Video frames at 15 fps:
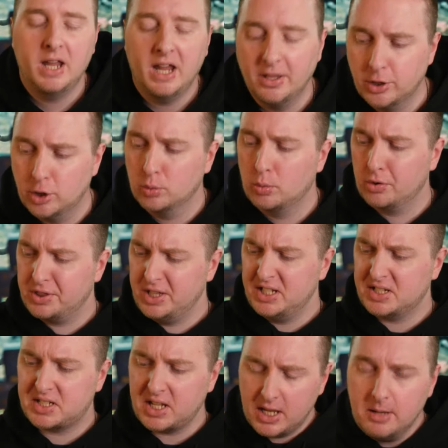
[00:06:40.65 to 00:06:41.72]
And there were
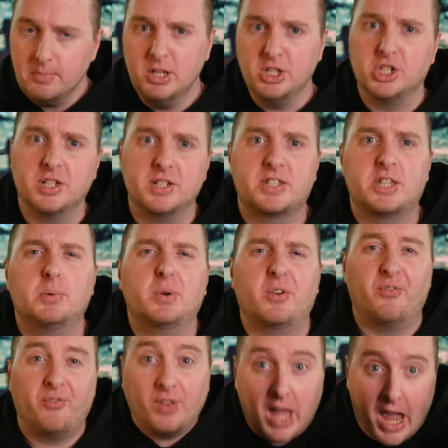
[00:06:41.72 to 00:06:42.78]
these images that
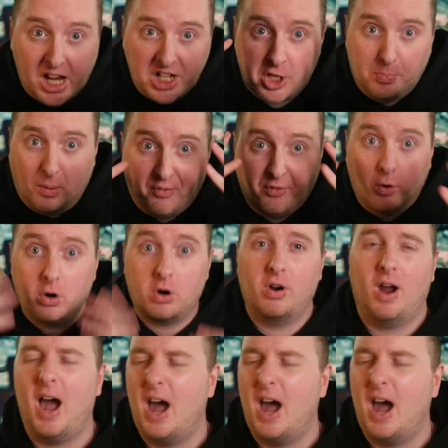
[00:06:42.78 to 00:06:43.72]
would flash before her